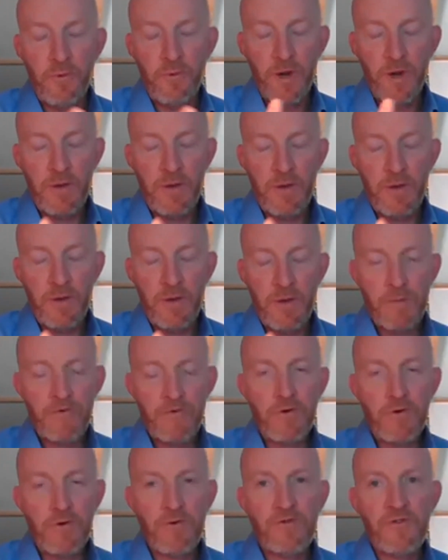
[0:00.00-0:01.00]
the way we
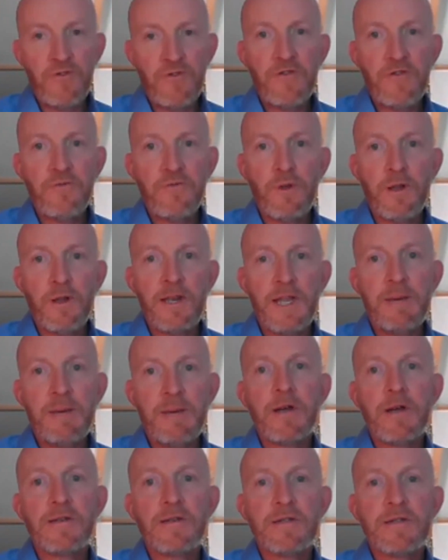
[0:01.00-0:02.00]
approach this will enable
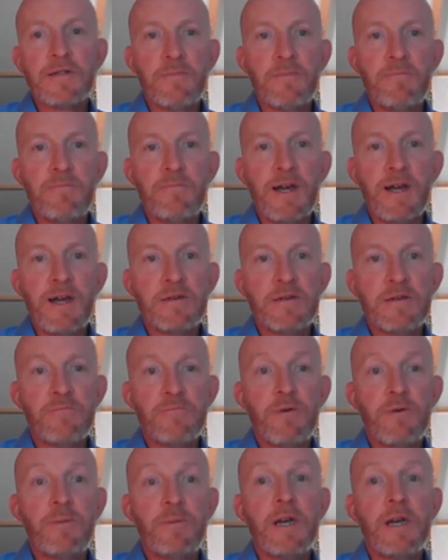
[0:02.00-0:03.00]
us to be better
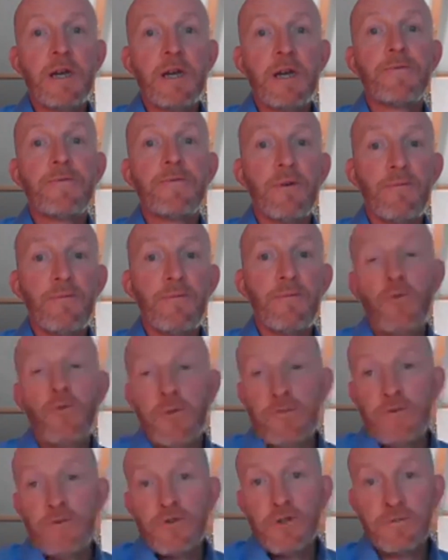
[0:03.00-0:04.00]
prepared for the
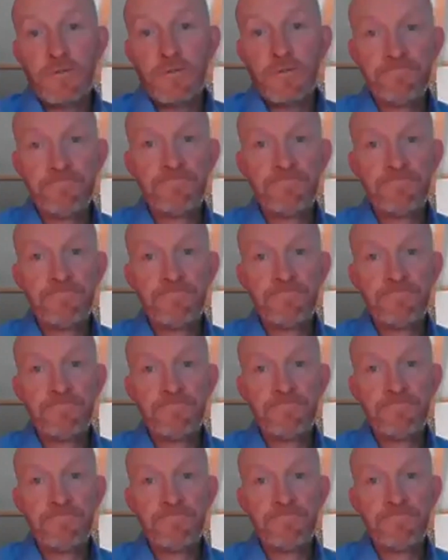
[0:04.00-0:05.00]
future.
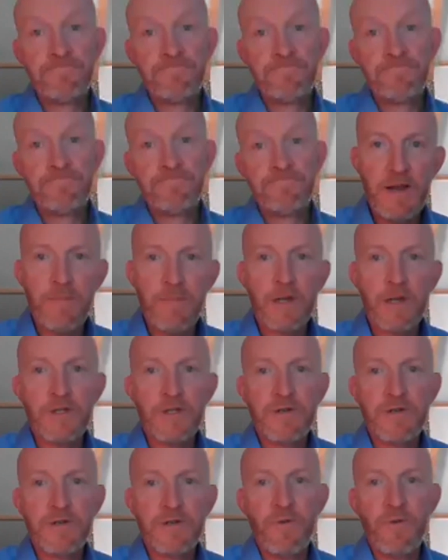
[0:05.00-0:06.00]
LIBF is very much
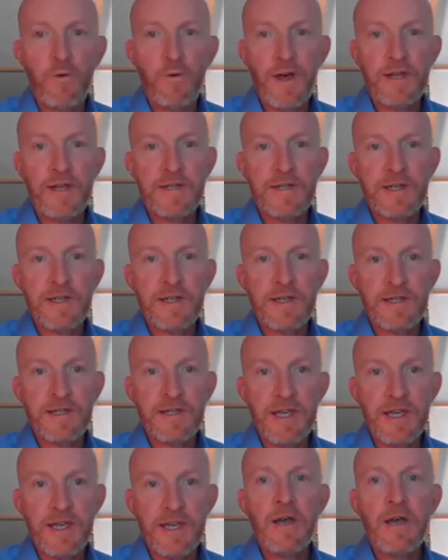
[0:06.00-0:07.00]
involved with
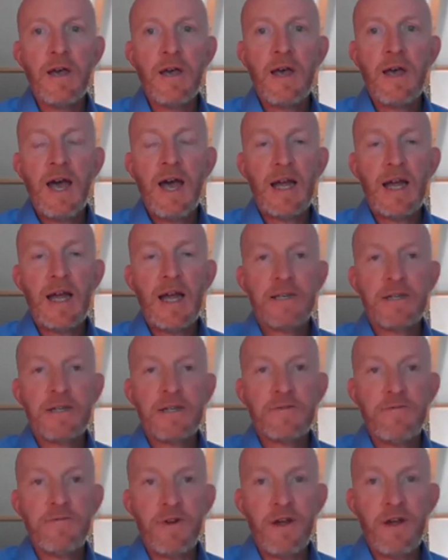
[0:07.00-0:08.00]
ICC and
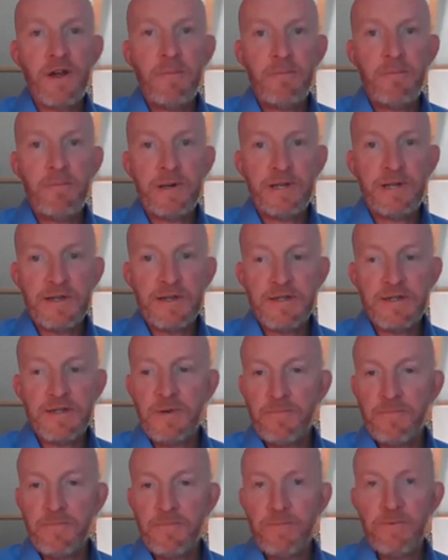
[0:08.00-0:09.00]
is very pleased to
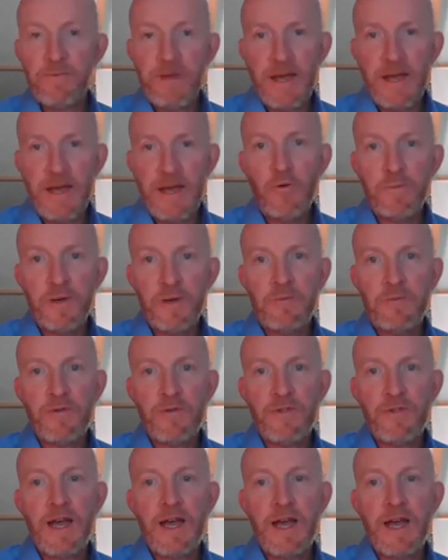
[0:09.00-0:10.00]
be helping
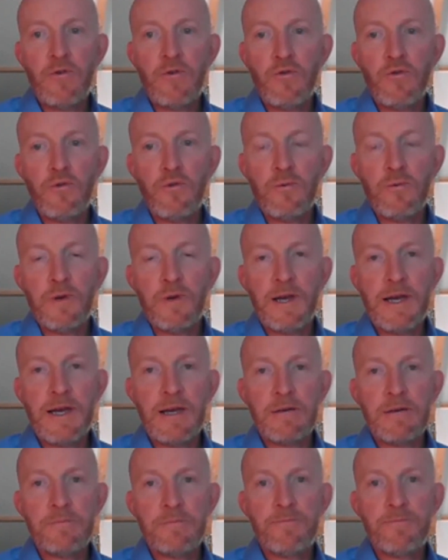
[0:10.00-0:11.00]
with that whole
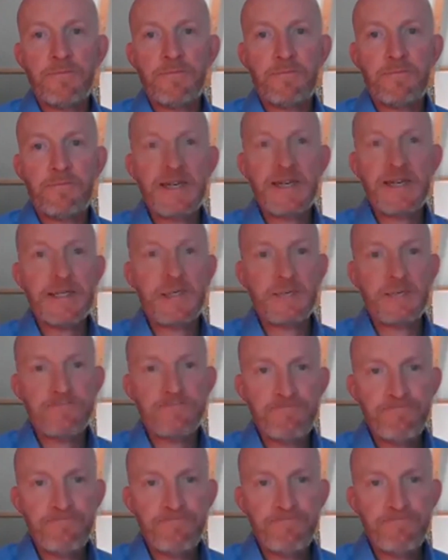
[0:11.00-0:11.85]
piece.